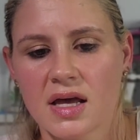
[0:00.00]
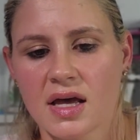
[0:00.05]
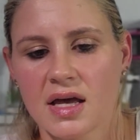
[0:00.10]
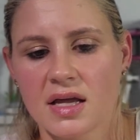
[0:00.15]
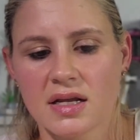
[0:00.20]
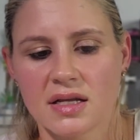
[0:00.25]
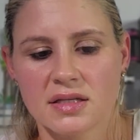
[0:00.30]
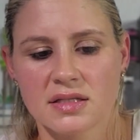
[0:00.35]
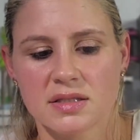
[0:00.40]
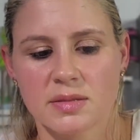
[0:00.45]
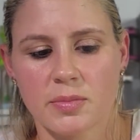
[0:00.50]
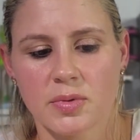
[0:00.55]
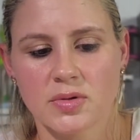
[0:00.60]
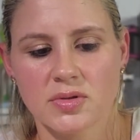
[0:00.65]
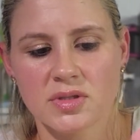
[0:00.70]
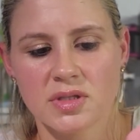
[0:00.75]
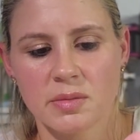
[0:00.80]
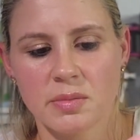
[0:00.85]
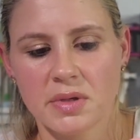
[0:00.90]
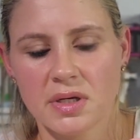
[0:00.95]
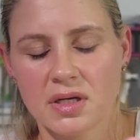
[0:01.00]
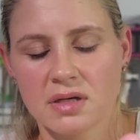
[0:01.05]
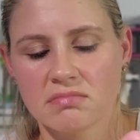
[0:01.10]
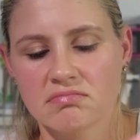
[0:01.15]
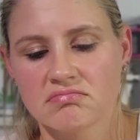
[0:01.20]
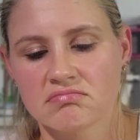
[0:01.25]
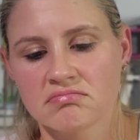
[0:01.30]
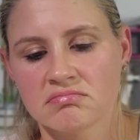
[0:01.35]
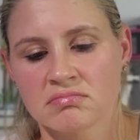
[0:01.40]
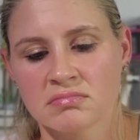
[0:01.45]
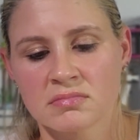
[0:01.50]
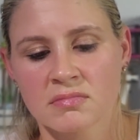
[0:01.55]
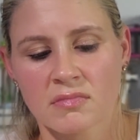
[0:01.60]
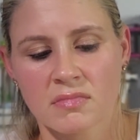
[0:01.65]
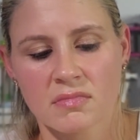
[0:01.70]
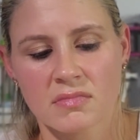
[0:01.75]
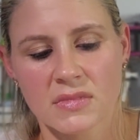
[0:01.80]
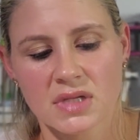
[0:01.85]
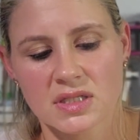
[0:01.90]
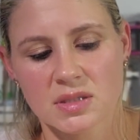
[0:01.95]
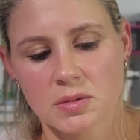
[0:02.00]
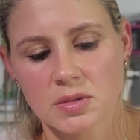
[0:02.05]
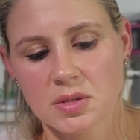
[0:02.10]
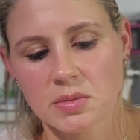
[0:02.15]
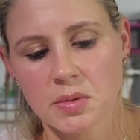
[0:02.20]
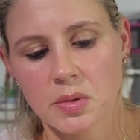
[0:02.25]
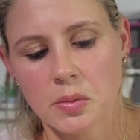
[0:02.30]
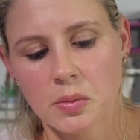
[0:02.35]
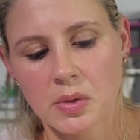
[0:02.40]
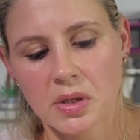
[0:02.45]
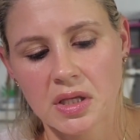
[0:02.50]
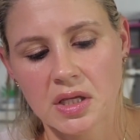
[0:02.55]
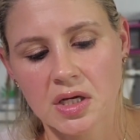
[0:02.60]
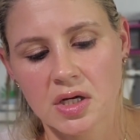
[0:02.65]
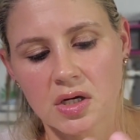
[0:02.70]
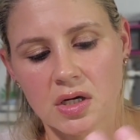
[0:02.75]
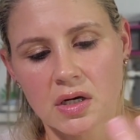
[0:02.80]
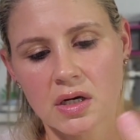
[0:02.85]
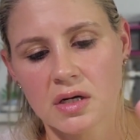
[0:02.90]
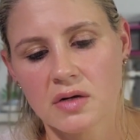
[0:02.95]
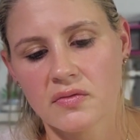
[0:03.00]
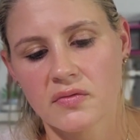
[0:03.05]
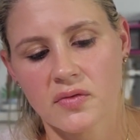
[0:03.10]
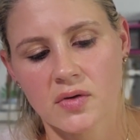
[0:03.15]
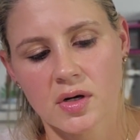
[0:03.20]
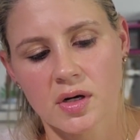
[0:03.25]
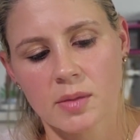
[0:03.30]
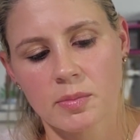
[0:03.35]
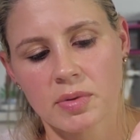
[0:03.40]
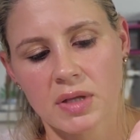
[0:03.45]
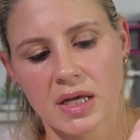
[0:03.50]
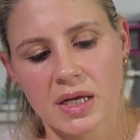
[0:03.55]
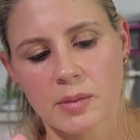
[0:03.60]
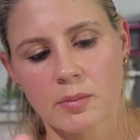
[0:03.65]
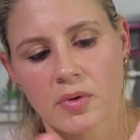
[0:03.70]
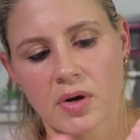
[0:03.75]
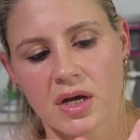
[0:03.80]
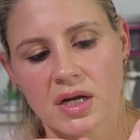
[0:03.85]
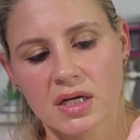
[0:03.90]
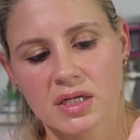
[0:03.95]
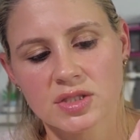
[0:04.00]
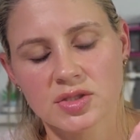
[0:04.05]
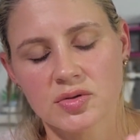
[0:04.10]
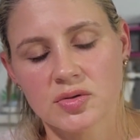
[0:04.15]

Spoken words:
And it's supposed to be really good for applying products.